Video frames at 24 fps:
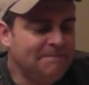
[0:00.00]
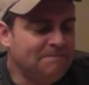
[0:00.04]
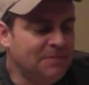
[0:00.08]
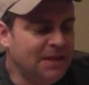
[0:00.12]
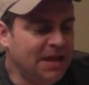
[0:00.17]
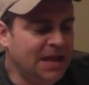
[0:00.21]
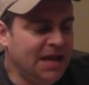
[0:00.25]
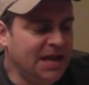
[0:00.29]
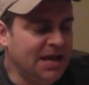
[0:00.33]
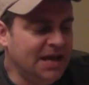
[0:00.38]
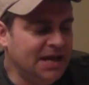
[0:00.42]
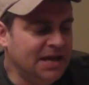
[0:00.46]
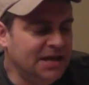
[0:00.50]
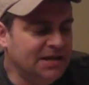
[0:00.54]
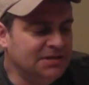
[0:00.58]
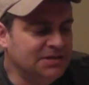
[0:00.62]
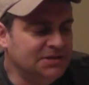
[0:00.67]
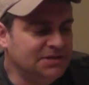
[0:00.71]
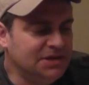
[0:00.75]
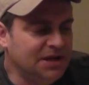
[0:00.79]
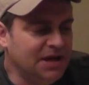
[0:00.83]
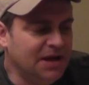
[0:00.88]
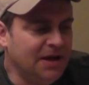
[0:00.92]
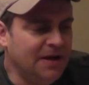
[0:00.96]

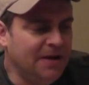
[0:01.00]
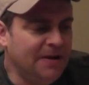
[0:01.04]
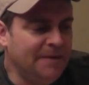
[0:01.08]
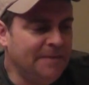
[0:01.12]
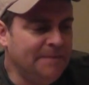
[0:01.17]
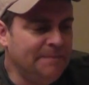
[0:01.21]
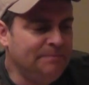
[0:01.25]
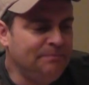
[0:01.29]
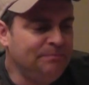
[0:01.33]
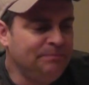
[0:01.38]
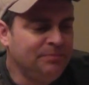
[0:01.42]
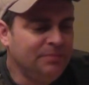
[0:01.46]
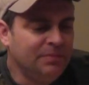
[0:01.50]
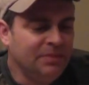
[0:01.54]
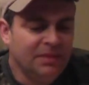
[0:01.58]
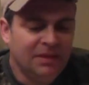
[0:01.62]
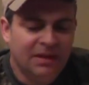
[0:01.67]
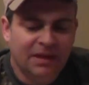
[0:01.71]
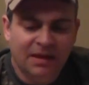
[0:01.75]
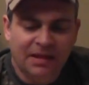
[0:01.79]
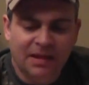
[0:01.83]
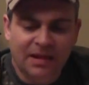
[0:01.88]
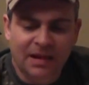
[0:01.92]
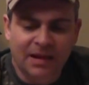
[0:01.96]
And
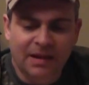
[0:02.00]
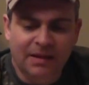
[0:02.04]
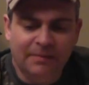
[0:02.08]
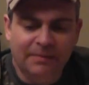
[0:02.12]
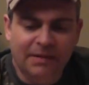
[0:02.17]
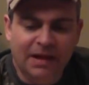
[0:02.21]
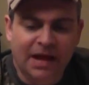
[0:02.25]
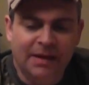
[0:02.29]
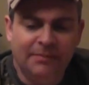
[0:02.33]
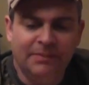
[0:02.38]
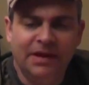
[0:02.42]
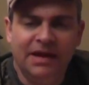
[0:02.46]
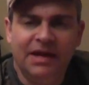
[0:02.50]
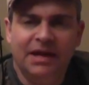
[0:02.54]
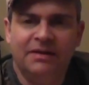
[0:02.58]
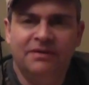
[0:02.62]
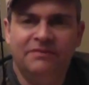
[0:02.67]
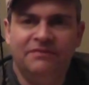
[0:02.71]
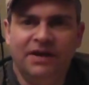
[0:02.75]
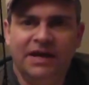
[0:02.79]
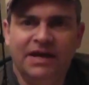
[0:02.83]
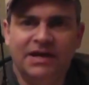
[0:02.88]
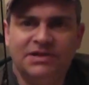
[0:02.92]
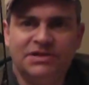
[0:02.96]
I'm an
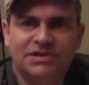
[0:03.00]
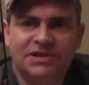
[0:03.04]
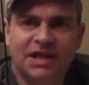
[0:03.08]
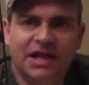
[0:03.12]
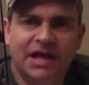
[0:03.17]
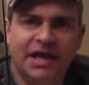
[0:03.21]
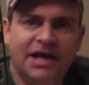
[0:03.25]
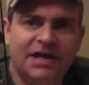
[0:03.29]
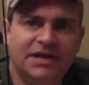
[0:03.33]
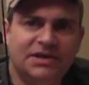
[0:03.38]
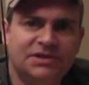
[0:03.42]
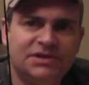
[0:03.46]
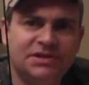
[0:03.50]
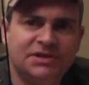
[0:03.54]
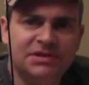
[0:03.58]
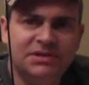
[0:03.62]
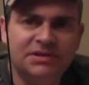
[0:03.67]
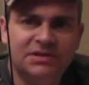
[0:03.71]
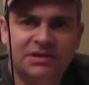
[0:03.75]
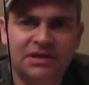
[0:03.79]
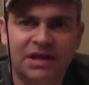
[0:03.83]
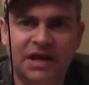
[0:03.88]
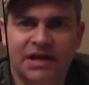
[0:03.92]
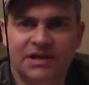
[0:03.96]
advanced class
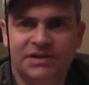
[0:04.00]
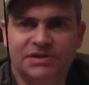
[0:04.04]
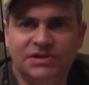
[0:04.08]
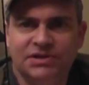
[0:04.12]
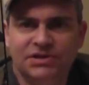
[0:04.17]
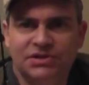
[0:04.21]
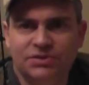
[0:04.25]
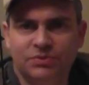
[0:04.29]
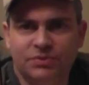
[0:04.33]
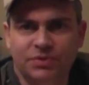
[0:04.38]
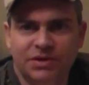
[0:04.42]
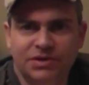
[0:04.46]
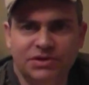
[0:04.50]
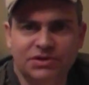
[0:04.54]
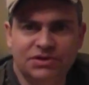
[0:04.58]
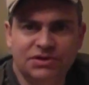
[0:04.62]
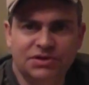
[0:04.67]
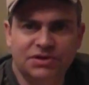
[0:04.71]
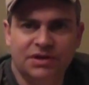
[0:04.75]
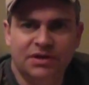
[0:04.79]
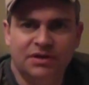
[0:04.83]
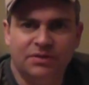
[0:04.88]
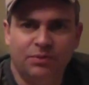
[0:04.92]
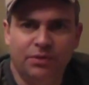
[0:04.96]
license,
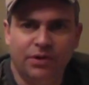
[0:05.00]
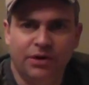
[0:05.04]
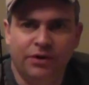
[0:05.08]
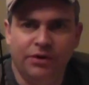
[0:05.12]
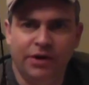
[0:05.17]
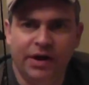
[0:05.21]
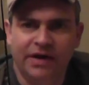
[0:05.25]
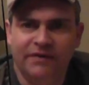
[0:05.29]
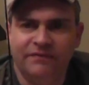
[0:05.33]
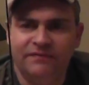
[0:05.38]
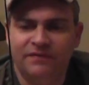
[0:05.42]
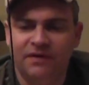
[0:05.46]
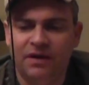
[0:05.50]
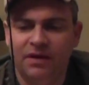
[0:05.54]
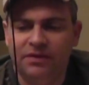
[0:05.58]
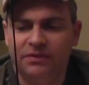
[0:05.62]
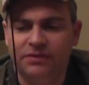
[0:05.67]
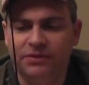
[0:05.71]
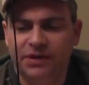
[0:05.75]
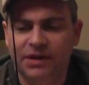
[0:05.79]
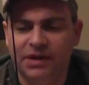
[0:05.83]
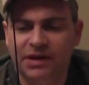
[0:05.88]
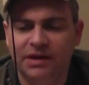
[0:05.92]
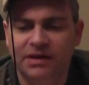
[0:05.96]
which we're
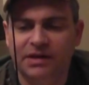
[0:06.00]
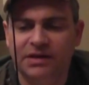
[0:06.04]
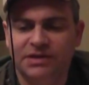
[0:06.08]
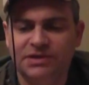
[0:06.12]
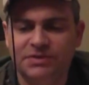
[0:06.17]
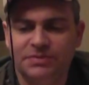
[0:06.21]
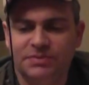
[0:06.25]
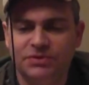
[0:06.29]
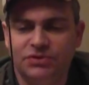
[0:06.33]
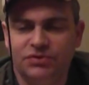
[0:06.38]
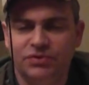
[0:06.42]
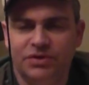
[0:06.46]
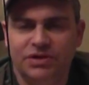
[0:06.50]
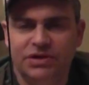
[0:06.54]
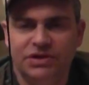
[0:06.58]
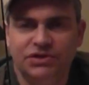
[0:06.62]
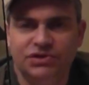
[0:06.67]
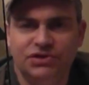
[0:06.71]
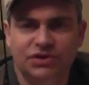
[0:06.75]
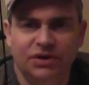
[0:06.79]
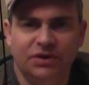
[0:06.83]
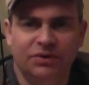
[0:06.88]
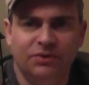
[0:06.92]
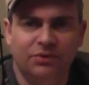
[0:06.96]
grandfathered in. It's between a
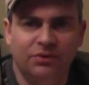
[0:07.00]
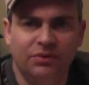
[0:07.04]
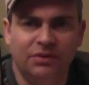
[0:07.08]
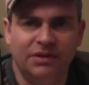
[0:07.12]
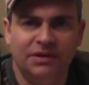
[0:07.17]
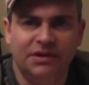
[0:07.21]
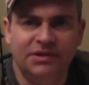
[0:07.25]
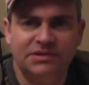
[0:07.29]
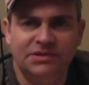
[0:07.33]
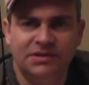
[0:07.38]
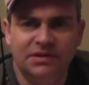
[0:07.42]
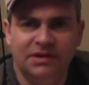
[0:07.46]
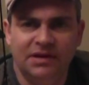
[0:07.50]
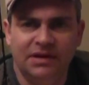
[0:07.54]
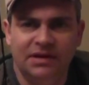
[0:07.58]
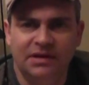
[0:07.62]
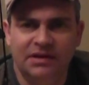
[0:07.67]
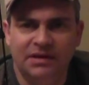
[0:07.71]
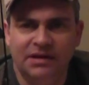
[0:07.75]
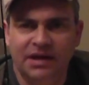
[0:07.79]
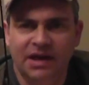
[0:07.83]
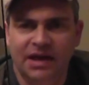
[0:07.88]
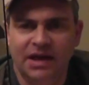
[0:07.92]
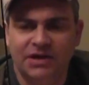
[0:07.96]
general
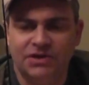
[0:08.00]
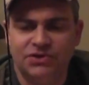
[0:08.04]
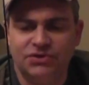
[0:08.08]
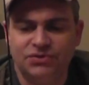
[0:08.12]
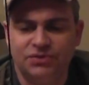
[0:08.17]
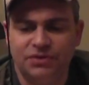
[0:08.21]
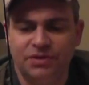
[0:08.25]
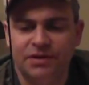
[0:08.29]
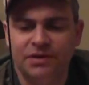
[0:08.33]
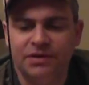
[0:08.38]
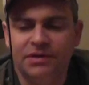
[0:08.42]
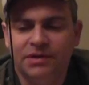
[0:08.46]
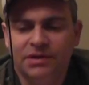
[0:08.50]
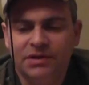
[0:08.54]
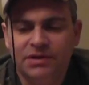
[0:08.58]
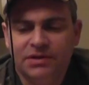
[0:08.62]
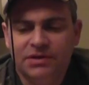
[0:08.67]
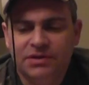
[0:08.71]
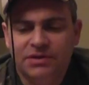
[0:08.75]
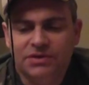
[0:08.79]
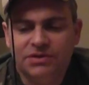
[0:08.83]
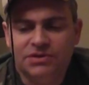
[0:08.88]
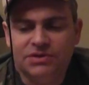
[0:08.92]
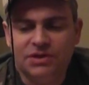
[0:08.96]
and extra.
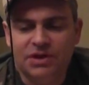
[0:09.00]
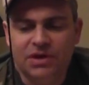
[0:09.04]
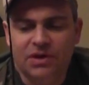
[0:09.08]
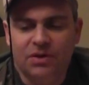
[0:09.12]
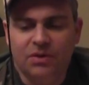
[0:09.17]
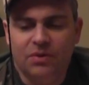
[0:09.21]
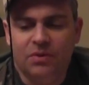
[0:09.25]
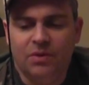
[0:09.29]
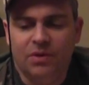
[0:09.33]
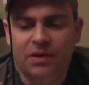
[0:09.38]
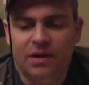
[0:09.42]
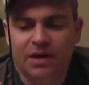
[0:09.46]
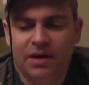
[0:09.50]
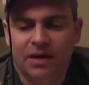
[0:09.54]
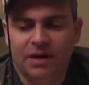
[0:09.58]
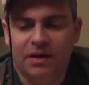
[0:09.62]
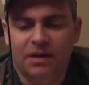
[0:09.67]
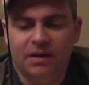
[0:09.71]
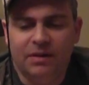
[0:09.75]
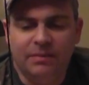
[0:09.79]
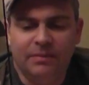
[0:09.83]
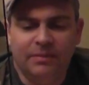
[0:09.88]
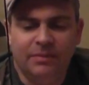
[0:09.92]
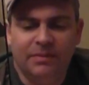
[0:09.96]

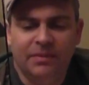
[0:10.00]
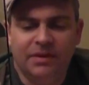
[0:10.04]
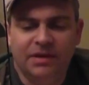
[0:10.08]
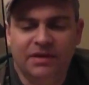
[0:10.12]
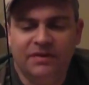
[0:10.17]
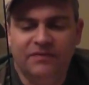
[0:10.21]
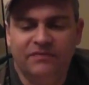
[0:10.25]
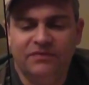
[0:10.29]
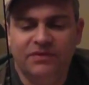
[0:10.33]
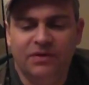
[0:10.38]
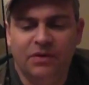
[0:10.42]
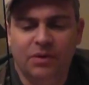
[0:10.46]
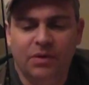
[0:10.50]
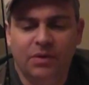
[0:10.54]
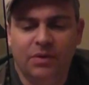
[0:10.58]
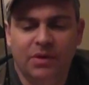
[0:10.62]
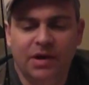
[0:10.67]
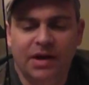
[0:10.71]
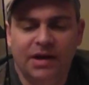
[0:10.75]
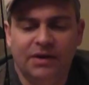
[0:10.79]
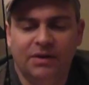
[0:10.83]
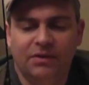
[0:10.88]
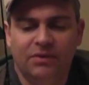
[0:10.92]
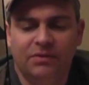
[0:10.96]
So even though
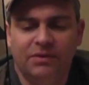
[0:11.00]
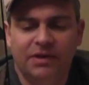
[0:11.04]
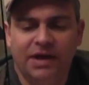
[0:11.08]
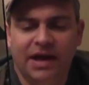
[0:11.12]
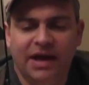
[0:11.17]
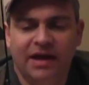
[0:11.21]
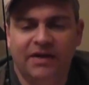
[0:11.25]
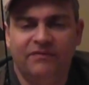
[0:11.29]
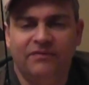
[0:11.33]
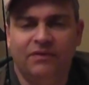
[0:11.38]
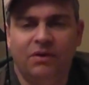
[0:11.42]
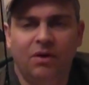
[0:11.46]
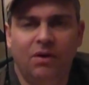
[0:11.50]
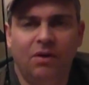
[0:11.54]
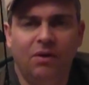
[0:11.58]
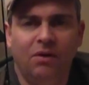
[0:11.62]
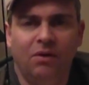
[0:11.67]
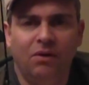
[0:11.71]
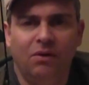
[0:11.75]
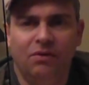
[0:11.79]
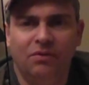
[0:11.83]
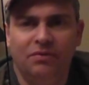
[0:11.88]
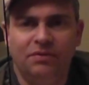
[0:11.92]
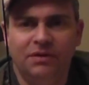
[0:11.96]
I don't have
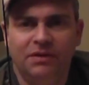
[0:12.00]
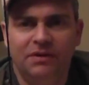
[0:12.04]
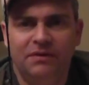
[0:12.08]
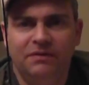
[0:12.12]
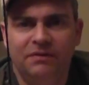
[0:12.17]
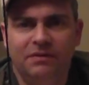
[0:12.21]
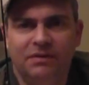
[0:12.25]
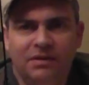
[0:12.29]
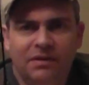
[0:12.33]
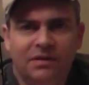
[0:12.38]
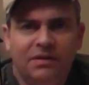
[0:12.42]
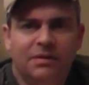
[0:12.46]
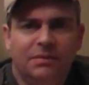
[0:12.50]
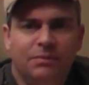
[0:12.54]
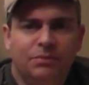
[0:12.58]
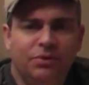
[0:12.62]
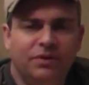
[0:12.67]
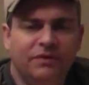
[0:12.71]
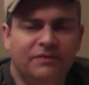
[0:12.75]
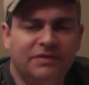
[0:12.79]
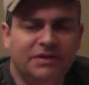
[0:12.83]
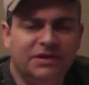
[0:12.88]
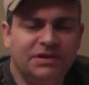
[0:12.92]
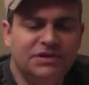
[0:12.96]
all the
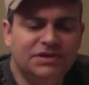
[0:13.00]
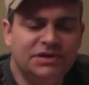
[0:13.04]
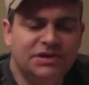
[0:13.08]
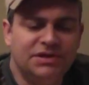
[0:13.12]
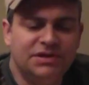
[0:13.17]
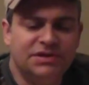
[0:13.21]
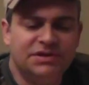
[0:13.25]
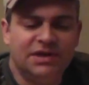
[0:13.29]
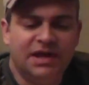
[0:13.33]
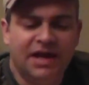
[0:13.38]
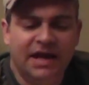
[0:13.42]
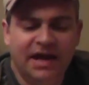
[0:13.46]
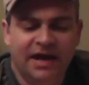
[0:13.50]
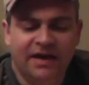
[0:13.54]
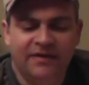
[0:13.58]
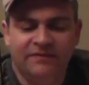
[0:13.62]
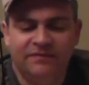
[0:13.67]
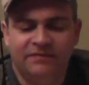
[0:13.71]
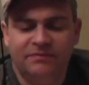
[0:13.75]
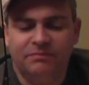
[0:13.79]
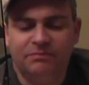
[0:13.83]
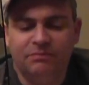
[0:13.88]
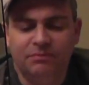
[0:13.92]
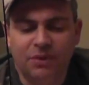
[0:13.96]
privileges, I
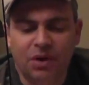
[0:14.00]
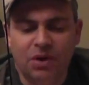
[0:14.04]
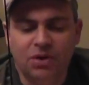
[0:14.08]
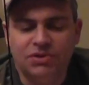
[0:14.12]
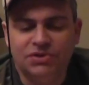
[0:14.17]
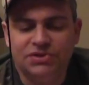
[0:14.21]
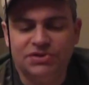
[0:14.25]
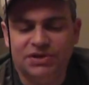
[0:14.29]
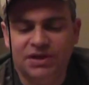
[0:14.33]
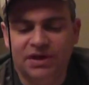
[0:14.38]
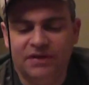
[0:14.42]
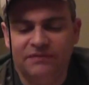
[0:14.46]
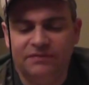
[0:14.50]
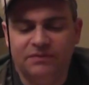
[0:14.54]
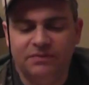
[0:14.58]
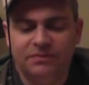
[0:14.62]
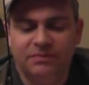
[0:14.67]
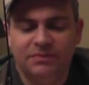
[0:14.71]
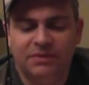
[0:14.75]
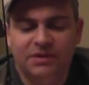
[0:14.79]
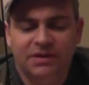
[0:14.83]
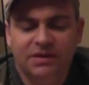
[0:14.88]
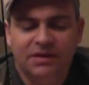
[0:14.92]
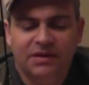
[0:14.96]
have most of
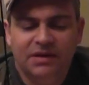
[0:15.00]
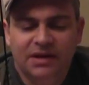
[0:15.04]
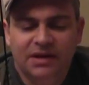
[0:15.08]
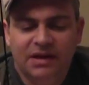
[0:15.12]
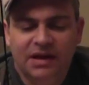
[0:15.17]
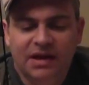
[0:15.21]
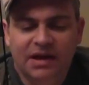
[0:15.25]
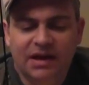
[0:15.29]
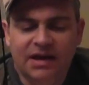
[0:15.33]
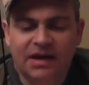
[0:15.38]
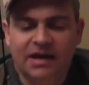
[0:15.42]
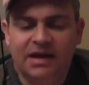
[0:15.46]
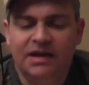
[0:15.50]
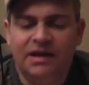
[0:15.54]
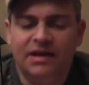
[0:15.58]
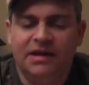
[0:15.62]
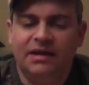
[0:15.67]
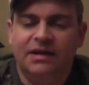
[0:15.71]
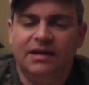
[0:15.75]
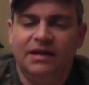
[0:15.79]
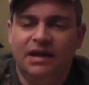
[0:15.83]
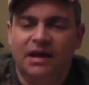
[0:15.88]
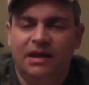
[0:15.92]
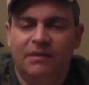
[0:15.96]
them,
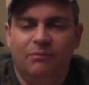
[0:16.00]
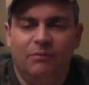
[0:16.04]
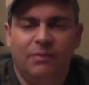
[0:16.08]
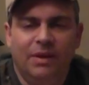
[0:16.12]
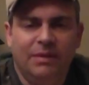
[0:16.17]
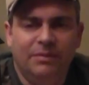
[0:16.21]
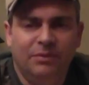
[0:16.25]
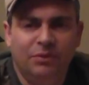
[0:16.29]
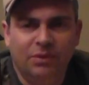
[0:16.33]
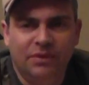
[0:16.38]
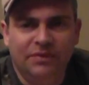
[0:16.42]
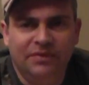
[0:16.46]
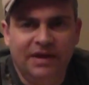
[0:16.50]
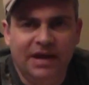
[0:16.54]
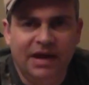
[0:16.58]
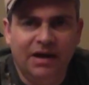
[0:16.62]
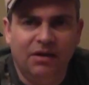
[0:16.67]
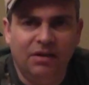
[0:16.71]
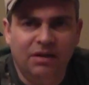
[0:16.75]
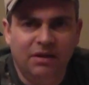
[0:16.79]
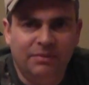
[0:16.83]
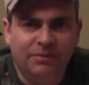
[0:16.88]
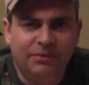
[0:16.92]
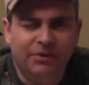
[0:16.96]
and maybe one day
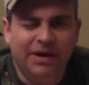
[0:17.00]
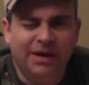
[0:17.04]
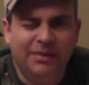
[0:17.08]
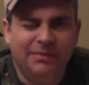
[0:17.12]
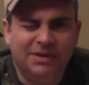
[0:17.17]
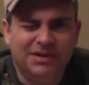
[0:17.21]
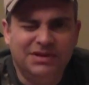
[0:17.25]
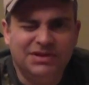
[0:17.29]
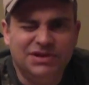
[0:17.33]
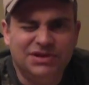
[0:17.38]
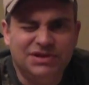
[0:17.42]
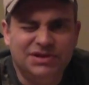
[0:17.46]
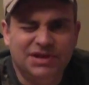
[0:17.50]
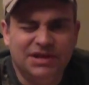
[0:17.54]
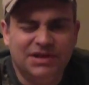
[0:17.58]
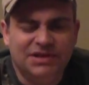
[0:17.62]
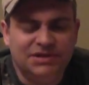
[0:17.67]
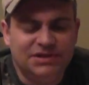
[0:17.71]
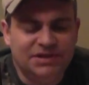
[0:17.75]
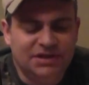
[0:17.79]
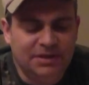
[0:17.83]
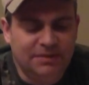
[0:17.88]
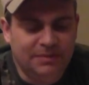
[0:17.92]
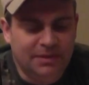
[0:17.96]
I'll upgrade, but it just
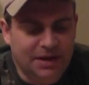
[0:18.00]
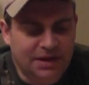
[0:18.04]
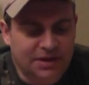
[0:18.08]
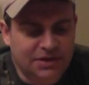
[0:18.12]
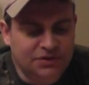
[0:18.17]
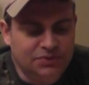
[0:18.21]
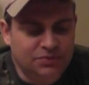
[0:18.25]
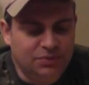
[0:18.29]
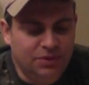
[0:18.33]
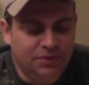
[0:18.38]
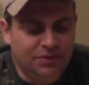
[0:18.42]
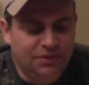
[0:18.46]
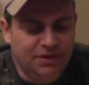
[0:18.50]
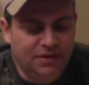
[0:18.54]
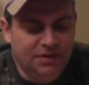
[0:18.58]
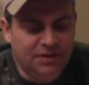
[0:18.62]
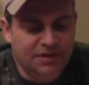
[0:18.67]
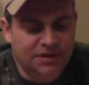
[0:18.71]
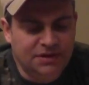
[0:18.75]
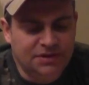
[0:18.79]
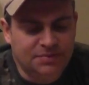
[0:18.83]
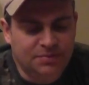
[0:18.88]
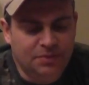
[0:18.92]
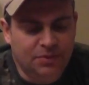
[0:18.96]
doesn't seem like it's worth it at
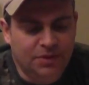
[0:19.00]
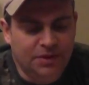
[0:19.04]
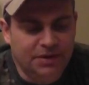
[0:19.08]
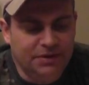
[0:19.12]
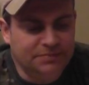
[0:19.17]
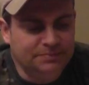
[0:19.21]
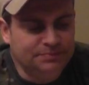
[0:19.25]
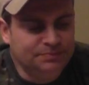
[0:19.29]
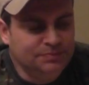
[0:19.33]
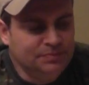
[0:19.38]
this point.